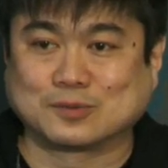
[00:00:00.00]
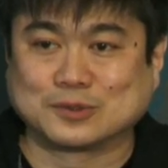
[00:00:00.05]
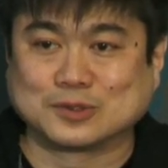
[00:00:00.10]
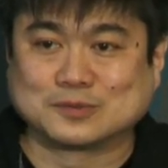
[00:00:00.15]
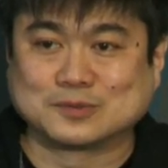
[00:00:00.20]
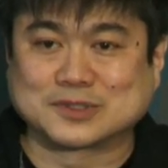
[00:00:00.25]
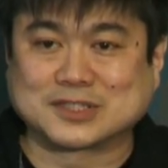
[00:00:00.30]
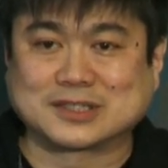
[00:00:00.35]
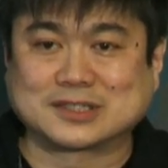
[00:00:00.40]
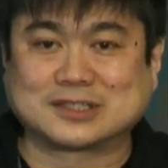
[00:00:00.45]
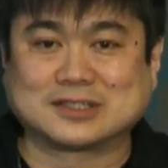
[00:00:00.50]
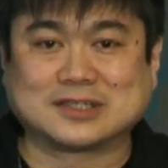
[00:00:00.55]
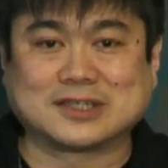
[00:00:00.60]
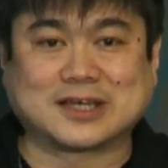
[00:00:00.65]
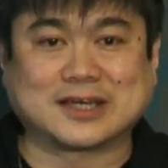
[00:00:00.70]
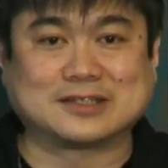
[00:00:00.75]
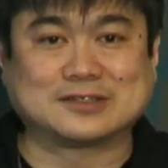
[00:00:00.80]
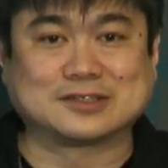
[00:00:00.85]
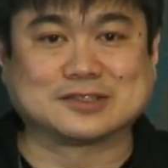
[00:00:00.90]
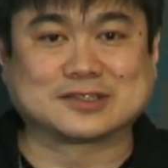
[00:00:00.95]
rooms and to the
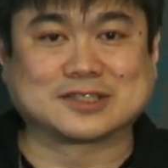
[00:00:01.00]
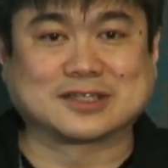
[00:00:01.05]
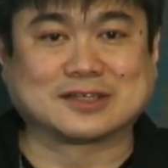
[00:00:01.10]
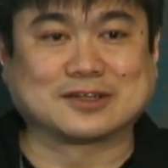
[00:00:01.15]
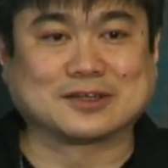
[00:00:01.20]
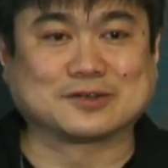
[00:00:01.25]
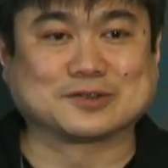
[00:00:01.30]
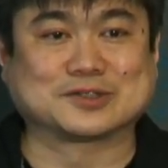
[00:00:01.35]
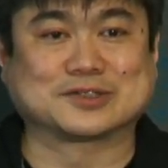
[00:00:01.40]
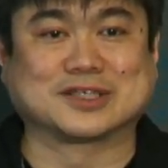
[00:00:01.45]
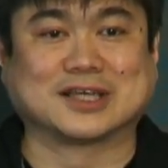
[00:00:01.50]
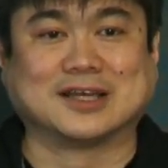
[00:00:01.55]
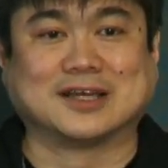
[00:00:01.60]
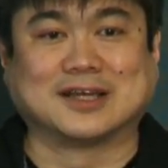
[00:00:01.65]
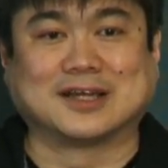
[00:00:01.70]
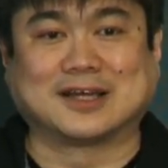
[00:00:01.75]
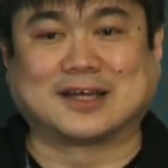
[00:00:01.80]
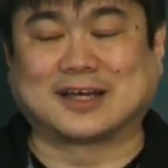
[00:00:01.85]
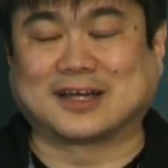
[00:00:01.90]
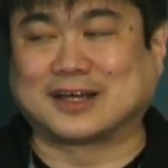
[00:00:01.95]
edges, and those
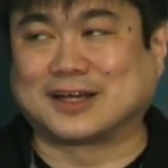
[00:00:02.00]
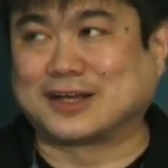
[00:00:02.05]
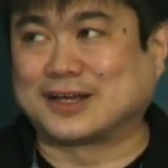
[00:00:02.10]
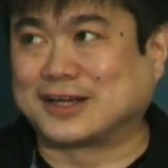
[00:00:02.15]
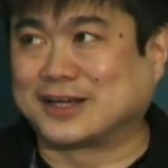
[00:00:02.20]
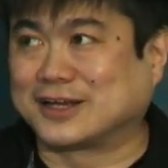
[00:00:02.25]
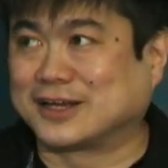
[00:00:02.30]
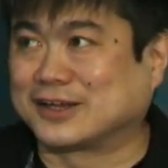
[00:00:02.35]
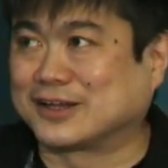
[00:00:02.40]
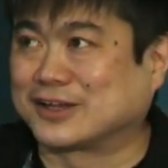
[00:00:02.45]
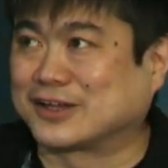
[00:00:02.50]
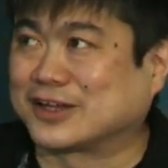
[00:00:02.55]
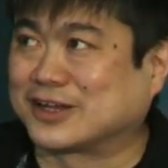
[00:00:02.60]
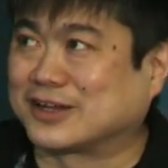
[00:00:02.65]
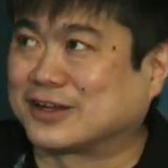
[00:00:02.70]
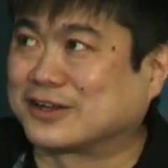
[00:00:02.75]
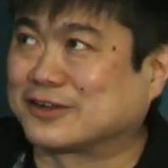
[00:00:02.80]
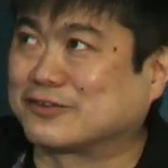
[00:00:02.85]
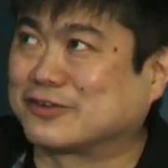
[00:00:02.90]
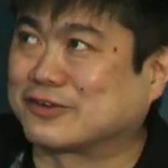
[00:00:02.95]
uh, uh,
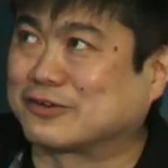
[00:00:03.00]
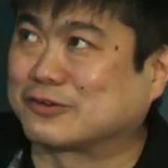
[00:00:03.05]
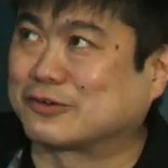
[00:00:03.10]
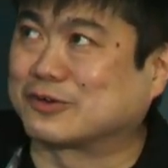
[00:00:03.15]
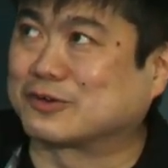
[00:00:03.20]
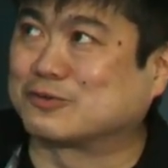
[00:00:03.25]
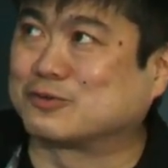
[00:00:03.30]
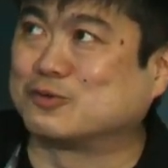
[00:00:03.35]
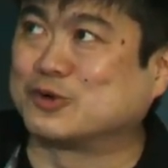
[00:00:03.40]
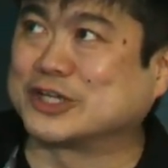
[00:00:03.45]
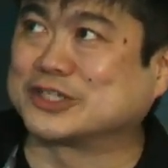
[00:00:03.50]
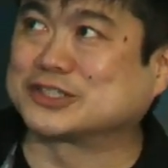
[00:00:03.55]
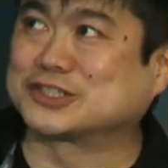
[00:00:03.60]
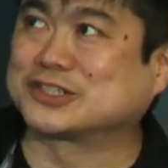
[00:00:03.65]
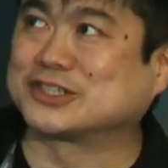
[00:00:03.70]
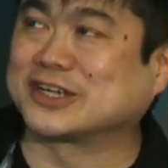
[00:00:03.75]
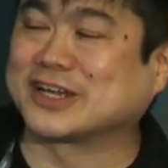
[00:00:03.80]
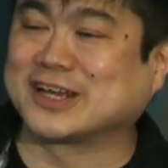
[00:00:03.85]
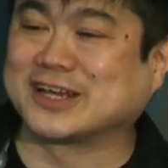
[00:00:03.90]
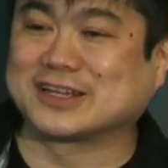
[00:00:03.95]
uh,
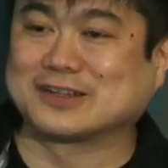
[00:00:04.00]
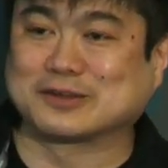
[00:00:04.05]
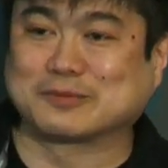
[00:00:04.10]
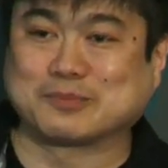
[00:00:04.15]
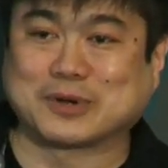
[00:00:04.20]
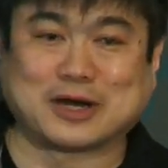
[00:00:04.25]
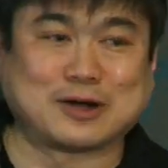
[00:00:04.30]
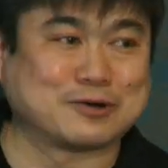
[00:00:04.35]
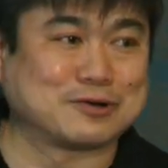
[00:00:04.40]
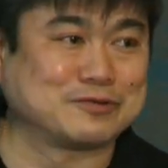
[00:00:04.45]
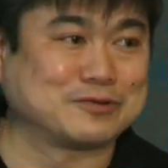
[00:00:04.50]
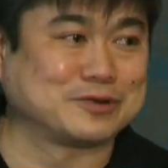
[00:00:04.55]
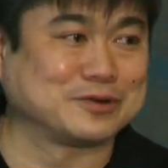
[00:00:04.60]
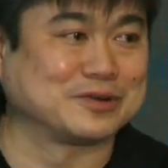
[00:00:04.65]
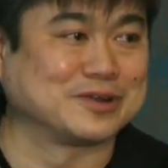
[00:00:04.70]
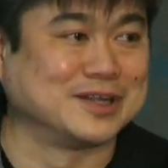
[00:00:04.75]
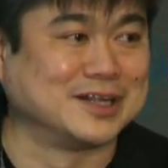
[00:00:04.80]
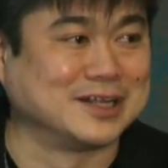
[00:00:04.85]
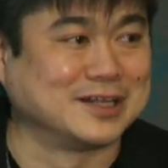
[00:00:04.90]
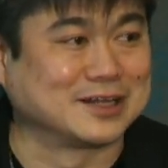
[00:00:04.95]
rich and
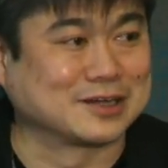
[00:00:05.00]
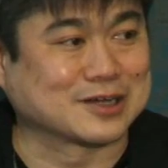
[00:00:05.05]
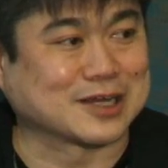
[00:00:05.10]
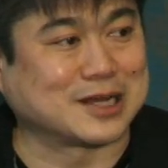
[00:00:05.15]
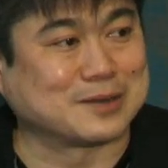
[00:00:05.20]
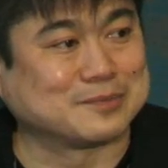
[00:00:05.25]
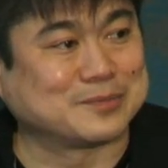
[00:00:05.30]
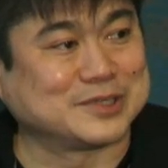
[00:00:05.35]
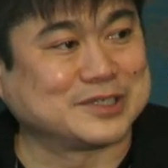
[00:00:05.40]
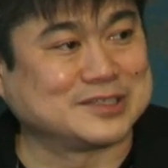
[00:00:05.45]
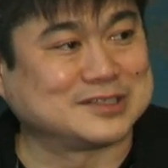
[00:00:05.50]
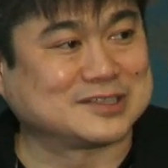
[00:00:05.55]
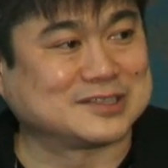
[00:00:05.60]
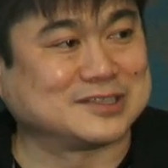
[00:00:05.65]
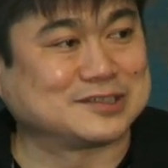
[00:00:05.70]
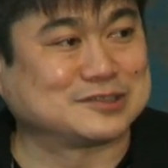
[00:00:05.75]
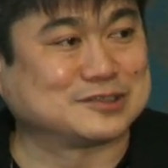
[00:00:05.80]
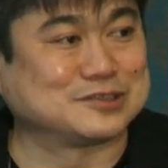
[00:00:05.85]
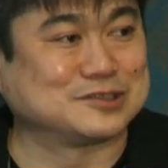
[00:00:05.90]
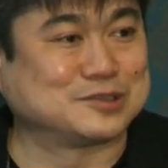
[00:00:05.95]
powerful companies and
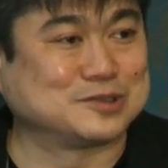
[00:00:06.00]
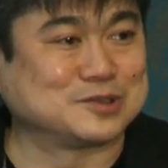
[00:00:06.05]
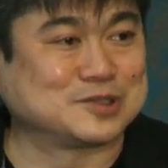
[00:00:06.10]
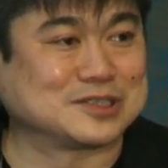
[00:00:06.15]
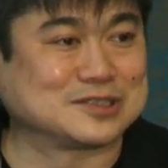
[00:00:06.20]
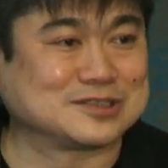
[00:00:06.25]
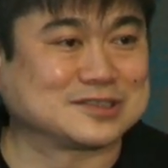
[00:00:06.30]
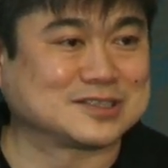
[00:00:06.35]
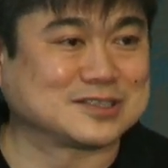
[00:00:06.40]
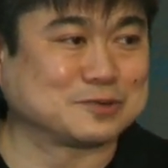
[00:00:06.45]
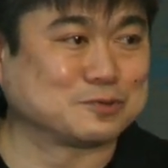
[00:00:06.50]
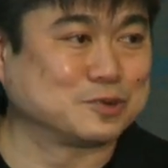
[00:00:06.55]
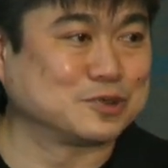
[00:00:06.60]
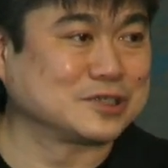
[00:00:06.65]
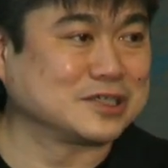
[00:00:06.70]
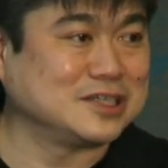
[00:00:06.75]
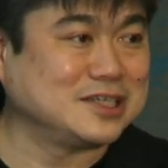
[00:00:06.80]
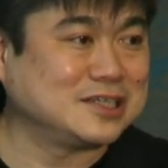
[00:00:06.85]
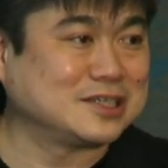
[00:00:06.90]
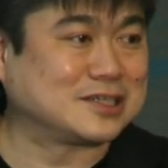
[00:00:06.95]
institutions
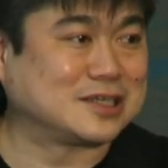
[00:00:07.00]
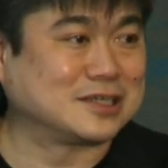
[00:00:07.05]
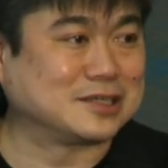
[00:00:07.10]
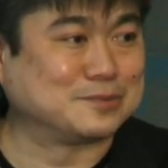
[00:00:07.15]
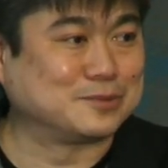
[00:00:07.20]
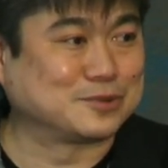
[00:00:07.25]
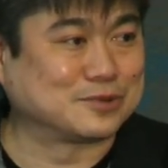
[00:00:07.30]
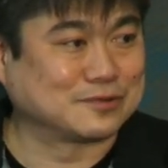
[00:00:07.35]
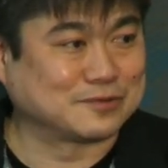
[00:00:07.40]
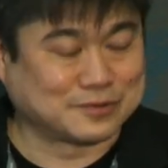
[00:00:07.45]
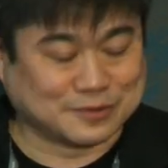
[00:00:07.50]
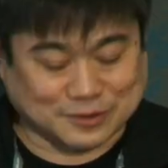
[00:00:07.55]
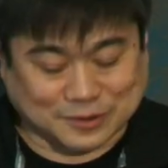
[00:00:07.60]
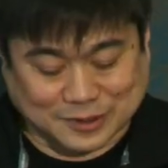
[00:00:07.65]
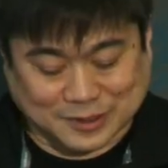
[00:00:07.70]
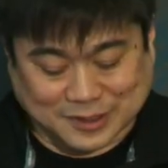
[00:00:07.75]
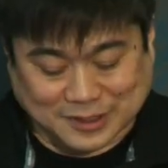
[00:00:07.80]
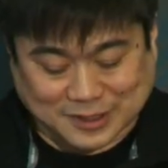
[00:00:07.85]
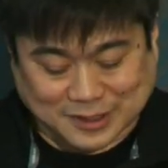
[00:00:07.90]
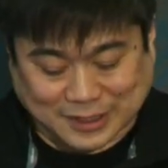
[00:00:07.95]
weren't needed anymore
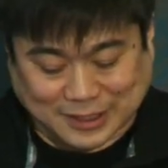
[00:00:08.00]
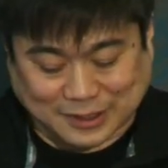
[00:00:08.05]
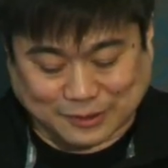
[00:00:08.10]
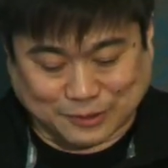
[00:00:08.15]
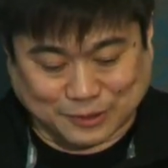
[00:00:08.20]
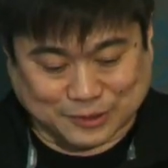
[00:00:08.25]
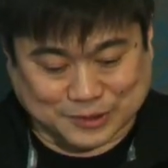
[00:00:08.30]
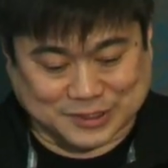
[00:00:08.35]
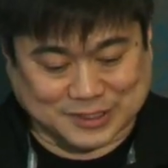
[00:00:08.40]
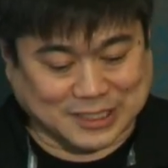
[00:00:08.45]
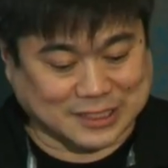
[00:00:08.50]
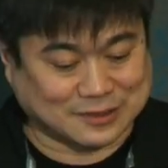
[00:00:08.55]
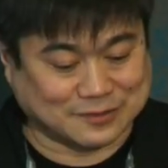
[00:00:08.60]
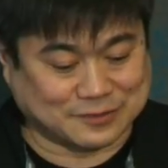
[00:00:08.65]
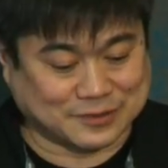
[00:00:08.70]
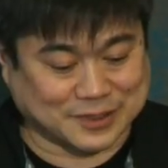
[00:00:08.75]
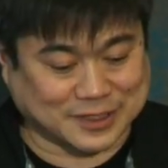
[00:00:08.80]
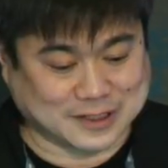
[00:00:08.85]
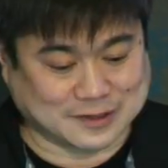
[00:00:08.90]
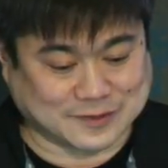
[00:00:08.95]
for a whole set
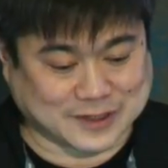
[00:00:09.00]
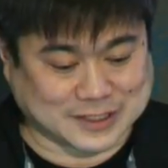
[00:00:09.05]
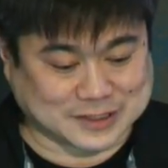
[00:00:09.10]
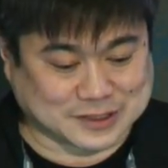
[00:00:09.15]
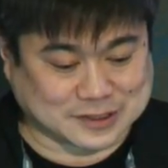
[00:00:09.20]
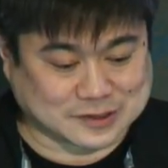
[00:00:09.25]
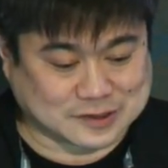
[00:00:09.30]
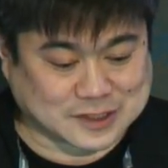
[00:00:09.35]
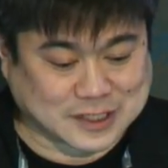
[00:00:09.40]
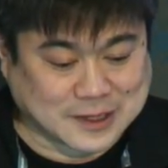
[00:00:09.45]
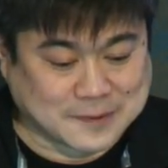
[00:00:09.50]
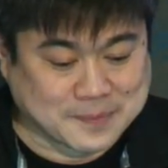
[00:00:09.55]
of innovations.